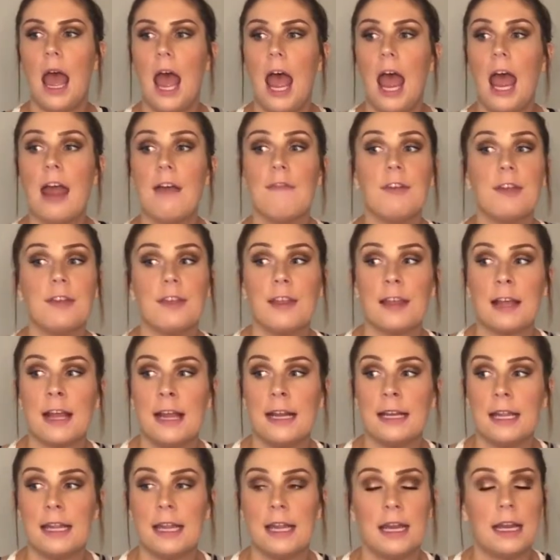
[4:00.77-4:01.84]
everything
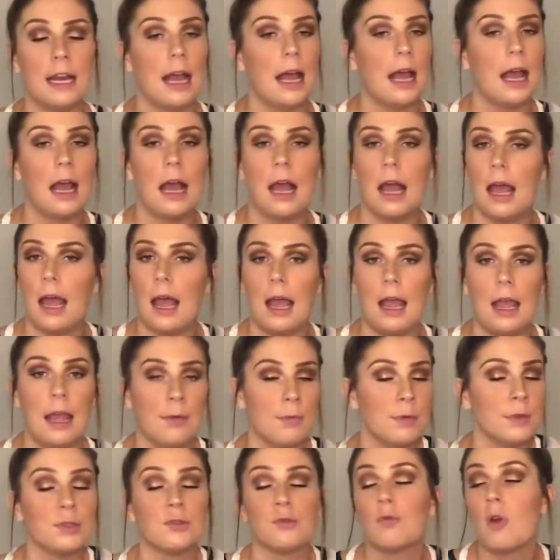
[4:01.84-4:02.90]
I did, it
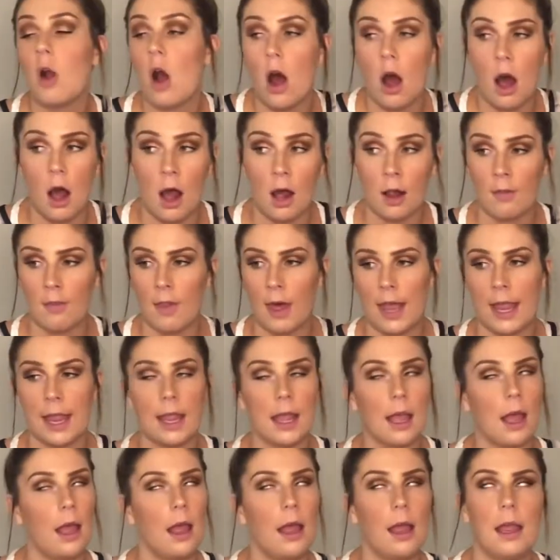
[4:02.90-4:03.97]
was wrong. Like
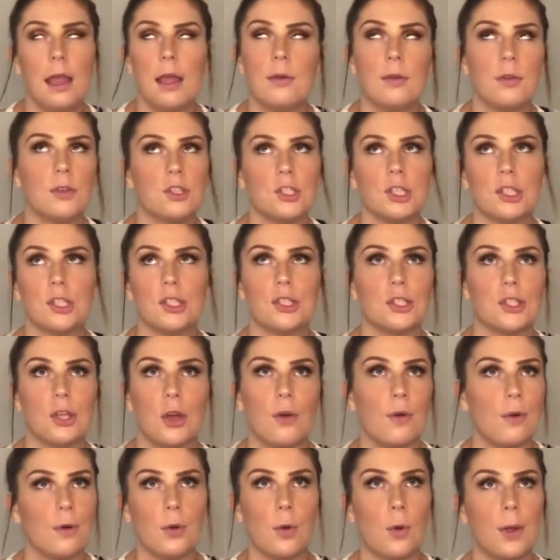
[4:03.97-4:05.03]
it was just
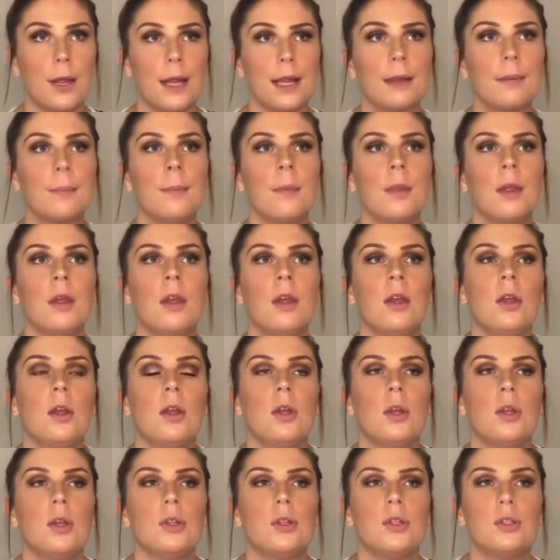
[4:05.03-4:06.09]
so annoying.
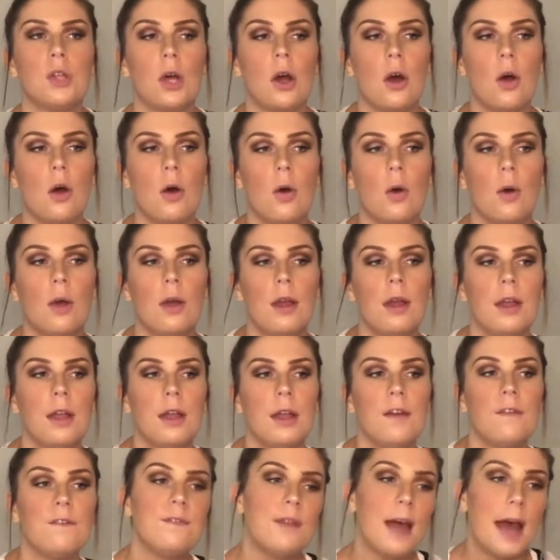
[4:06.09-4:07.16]
So
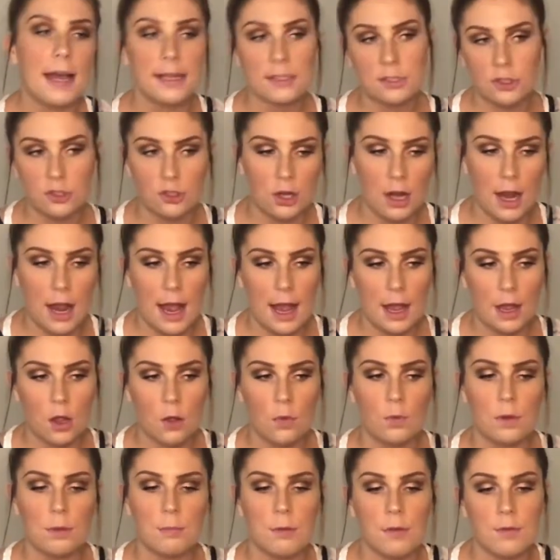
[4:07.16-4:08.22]
fast
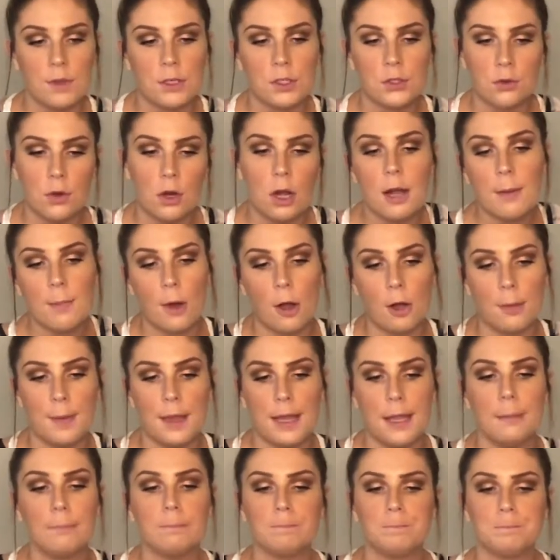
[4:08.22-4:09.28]
track, we move into our apartment,